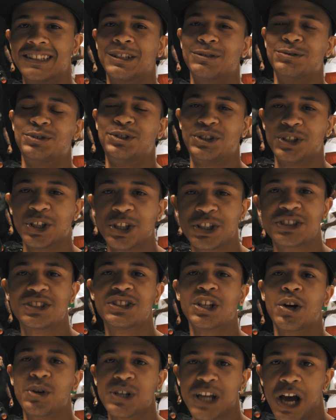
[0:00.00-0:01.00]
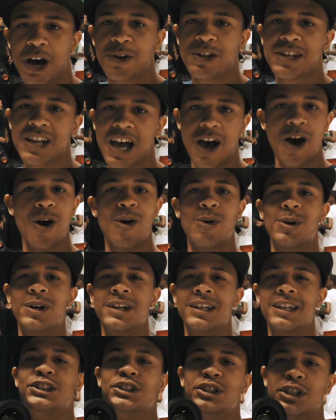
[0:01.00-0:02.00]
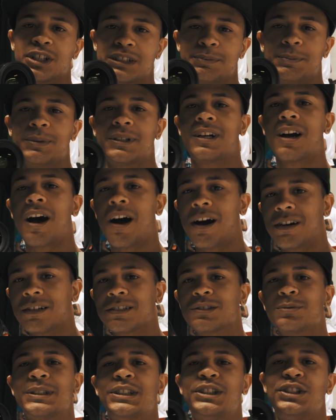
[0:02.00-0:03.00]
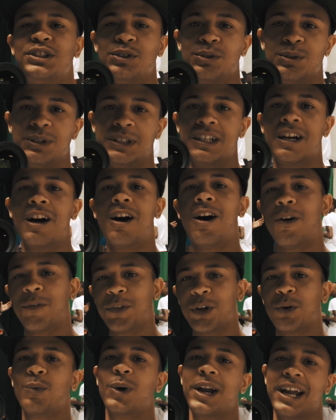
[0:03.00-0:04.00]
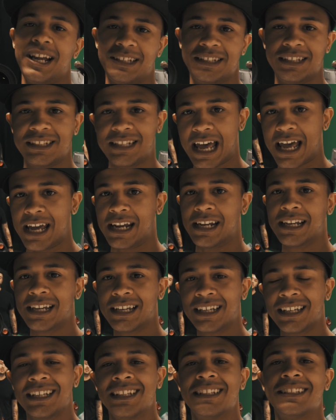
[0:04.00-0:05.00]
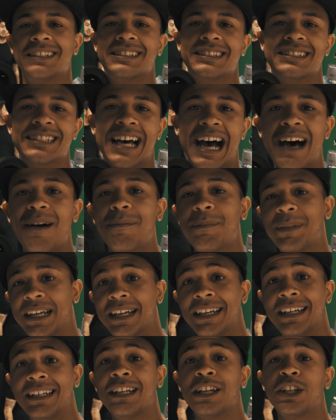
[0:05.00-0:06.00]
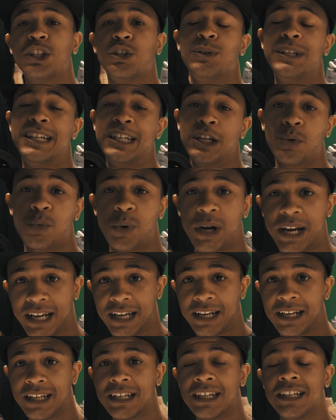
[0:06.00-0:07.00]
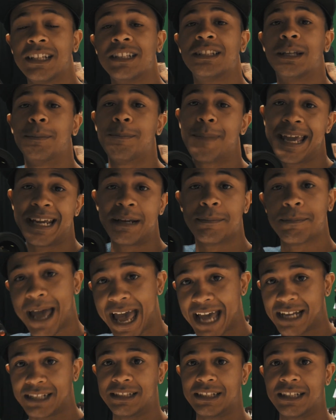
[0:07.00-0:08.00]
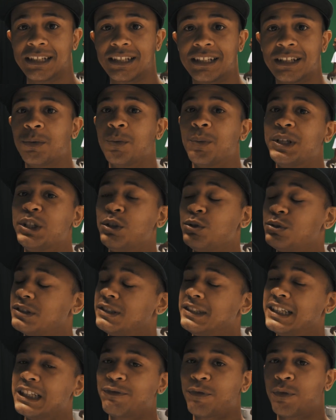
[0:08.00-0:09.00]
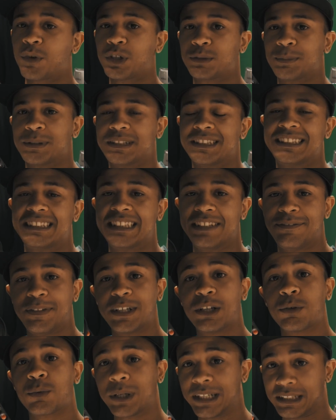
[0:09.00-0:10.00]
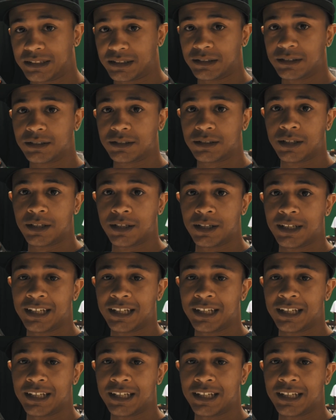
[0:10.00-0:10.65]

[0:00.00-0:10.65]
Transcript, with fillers: So just so y'all know, just because we shooting on the red today does not mean you need a red to make magic. We're using this for specific reasons.